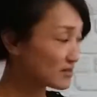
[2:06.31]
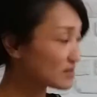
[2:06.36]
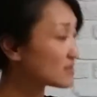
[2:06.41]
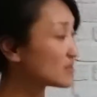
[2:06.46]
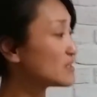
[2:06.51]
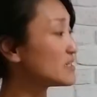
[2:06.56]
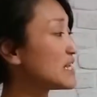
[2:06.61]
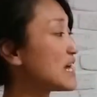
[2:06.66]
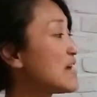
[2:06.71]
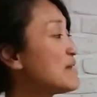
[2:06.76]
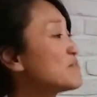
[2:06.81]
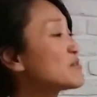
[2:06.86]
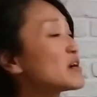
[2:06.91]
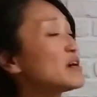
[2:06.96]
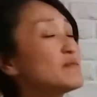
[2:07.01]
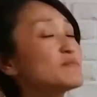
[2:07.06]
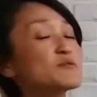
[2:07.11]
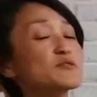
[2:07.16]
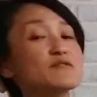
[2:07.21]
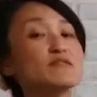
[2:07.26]
The name
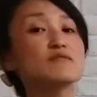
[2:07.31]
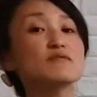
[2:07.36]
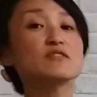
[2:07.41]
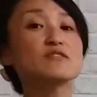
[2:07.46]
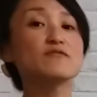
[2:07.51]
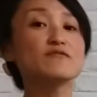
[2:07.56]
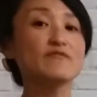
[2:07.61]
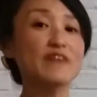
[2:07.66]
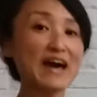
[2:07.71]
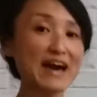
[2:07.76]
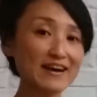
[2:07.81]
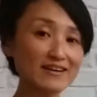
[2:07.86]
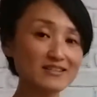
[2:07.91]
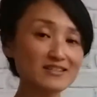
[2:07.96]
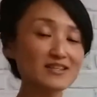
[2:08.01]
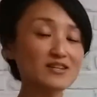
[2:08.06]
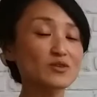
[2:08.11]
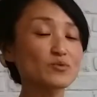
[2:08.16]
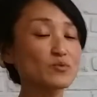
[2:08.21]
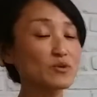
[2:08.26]
comes from the fact
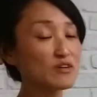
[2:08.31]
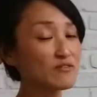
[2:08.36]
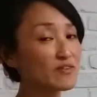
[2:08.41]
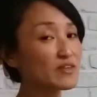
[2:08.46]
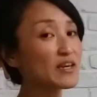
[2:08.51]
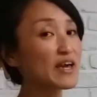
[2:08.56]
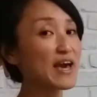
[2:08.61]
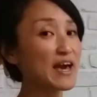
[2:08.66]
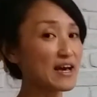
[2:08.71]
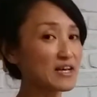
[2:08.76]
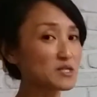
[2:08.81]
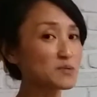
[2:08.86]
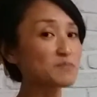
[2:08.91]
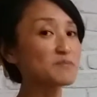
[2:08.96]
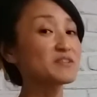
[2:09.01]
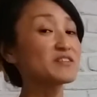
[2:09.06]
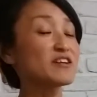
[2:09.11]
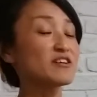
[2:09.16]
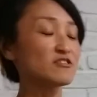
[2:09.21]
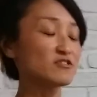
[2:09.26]
that weaving has
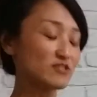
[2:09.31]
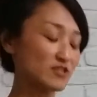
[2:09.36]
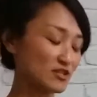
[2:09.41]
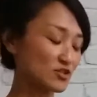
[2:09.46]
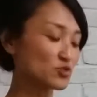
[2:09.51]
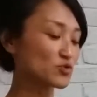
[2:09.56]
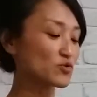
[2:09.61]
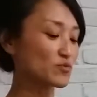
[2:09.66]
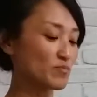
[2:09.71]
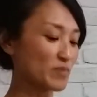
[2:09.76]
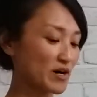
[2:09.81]
been a central